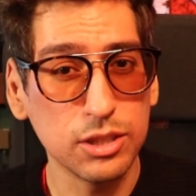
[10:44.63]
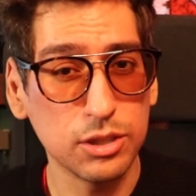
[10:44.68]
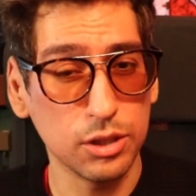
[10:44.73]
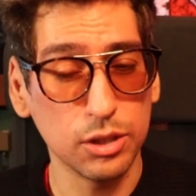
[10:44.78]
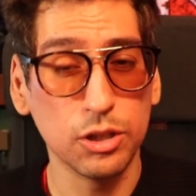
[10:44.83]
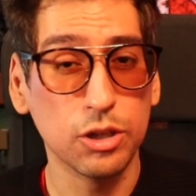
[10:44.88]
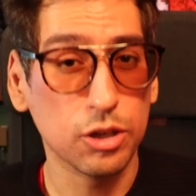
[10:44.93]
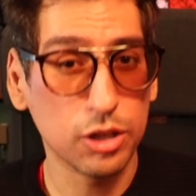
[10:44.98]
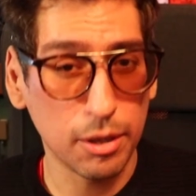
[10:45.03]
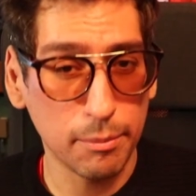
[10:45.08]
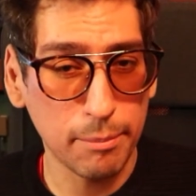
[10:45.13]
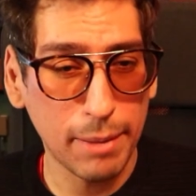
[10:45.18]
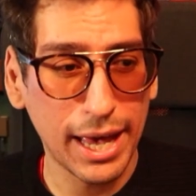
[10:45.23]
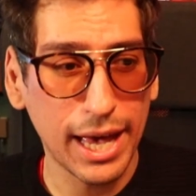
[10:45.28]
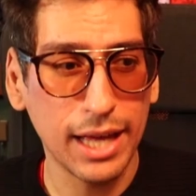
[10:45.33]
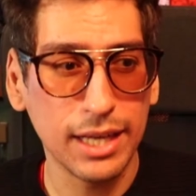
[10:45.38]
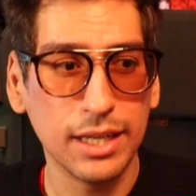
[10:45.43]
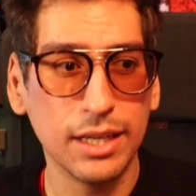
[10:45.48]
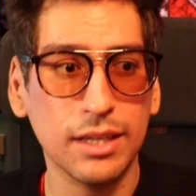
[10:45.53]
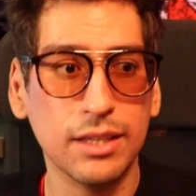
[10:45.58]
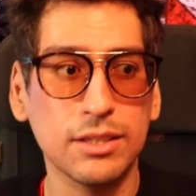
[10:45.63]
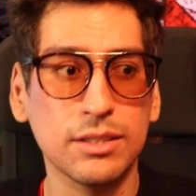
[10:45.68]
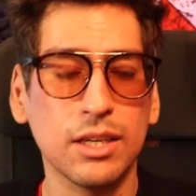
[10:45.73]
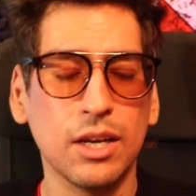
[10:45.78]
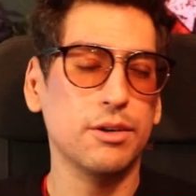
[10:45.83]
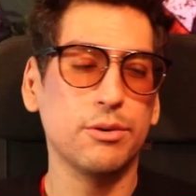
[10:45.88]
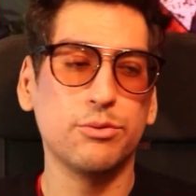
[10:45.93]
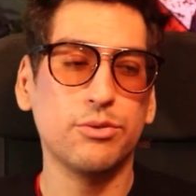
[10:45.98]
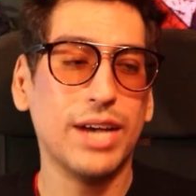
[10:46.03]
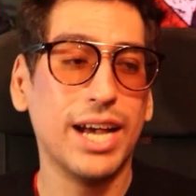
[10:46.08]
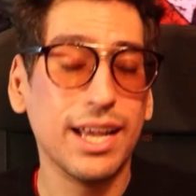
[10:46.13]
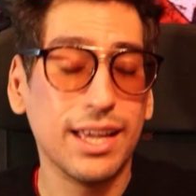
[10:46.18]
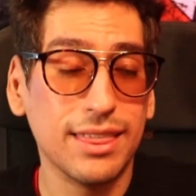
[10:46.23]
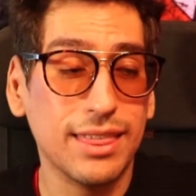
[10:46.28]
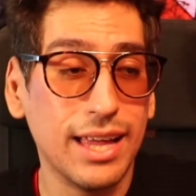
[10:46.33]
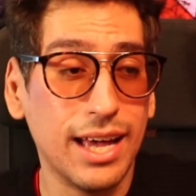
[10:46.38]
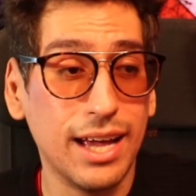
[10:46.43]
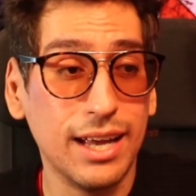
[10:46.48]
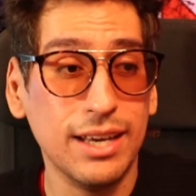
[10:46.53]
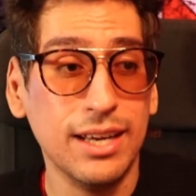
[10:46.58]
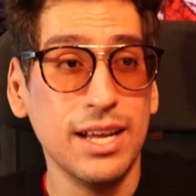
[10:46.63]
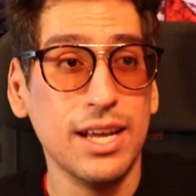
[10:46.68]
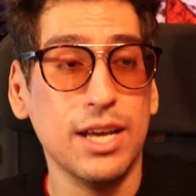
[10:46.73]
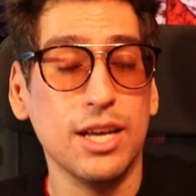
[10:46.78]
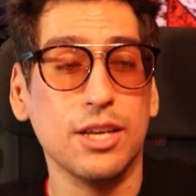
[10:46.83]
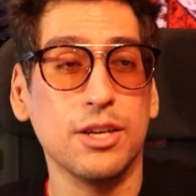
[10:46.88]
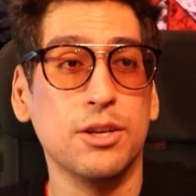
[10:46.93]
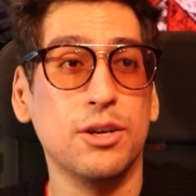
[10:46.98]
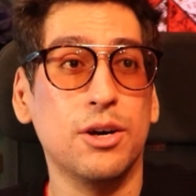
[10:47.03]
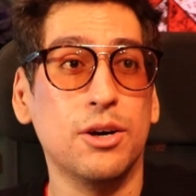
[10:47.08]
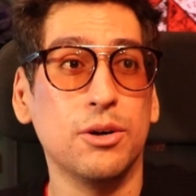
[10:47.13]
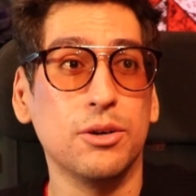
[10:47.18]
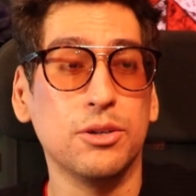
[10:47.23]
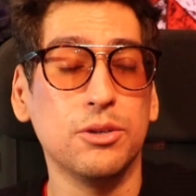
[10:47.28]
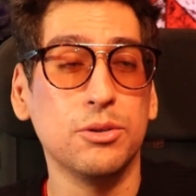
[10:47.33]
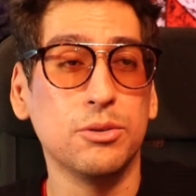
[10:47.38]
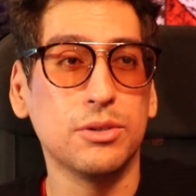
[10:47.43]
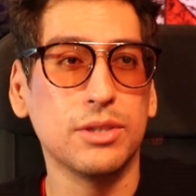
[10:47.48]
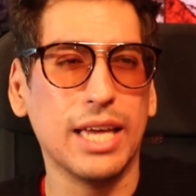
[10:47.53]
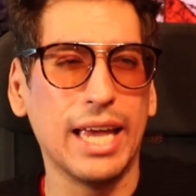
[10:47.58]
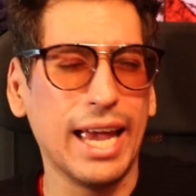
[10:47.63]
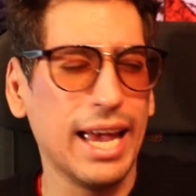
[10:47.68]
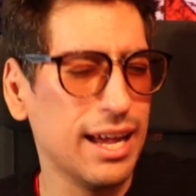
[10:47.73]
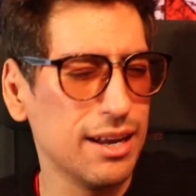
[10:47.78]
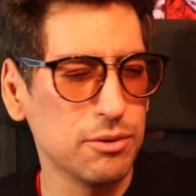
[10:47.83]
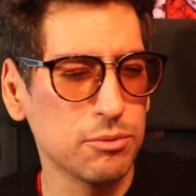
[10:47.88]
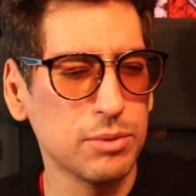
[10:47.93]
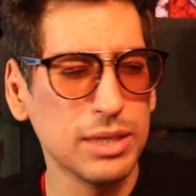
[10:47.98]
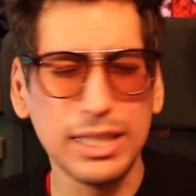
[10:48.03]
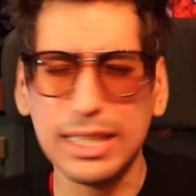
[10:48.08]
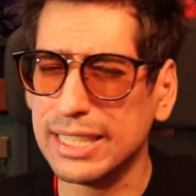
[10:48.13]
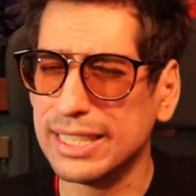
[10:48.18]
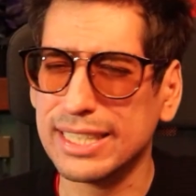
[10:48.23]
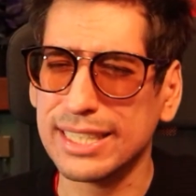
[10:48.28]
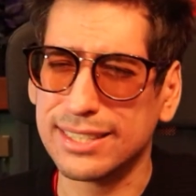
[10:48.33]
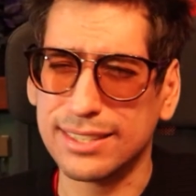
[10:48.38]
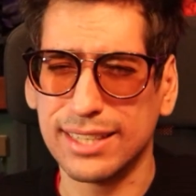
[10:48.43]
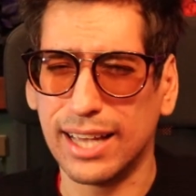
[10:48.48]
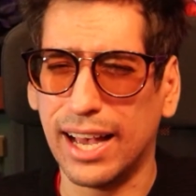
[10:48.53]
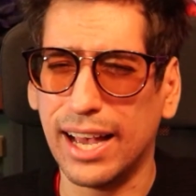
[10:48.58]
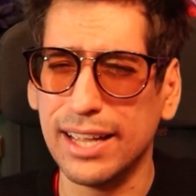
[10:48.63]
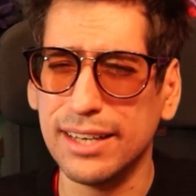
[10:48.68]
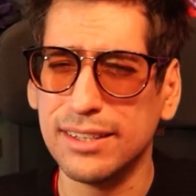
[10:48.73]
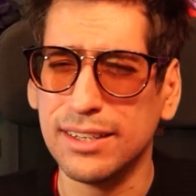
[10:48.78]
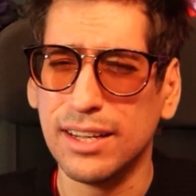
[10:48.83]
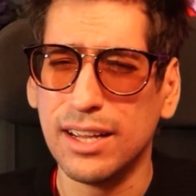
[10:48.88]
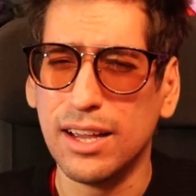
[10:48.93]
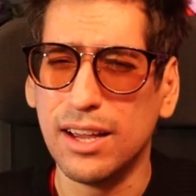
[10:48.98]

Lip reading: to your companions, the fact that, you can't really decide